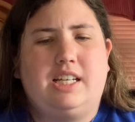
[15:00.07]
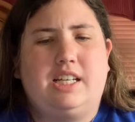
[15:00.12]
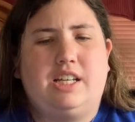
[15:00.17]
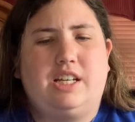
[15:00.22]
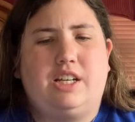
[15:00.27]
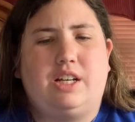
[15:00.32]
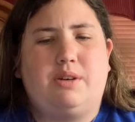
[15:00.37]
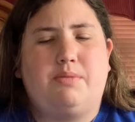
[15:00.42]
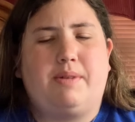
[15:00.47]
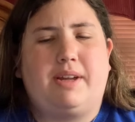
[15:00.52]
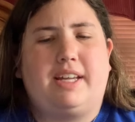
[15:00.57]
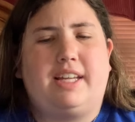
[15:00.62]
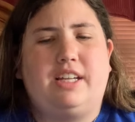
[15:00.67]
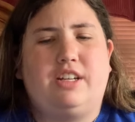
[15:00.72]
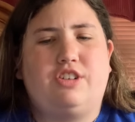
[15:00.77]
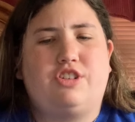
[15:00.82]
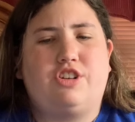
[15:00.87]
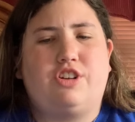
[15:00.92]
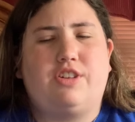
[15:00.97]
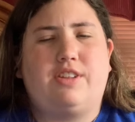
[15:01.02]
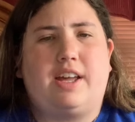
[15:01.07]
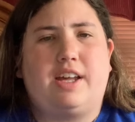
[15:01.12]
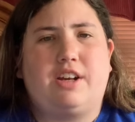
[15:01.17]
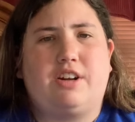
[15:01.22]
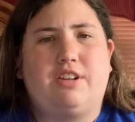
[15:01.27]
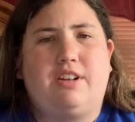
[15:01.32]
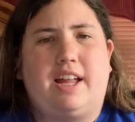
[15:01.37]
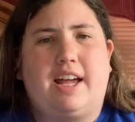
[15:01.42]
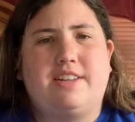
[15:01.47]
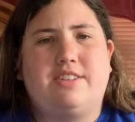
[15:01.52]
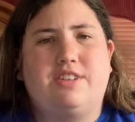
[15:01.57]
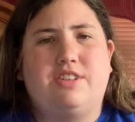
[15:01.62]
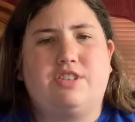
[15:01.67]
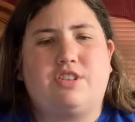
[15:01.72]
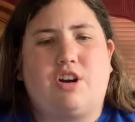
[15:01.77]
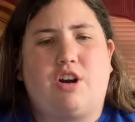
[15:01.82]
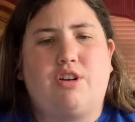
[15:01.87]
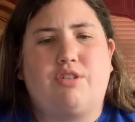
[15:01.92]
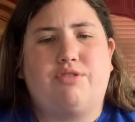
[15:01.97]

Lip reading: making sure that your lessons are